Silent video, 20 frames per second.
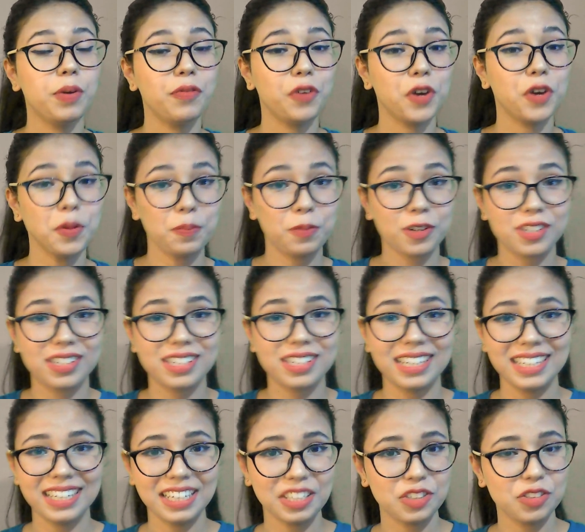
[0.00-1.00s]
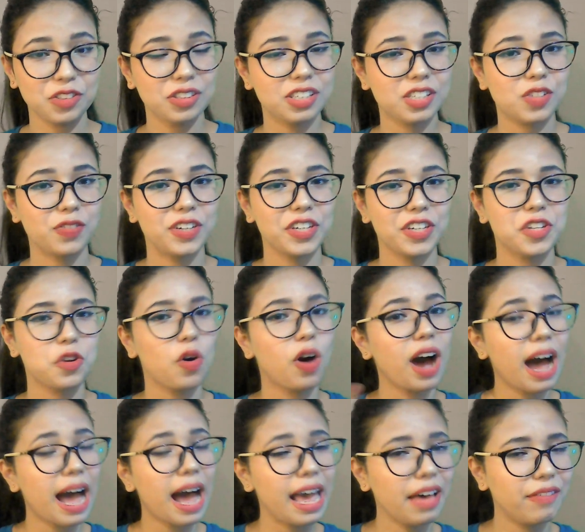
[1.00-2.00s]
Before proceeding to this video,
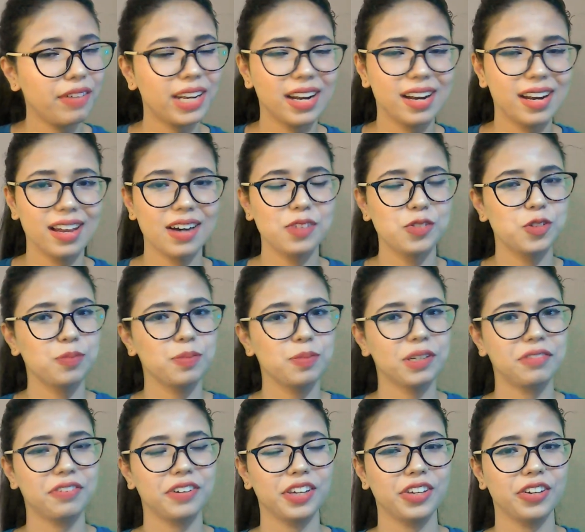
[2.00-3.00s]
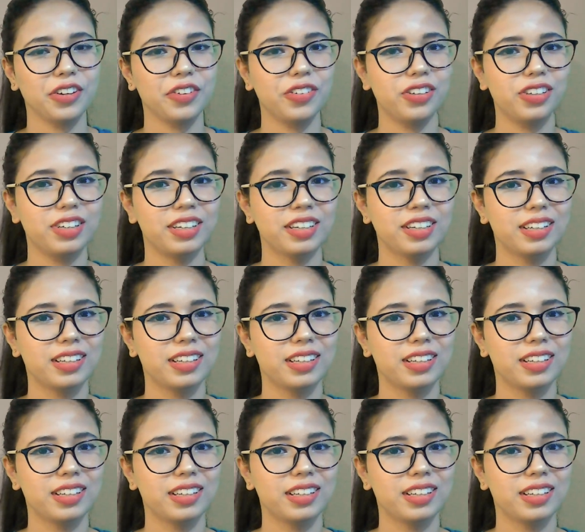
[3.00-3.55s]
I have an announcement for you.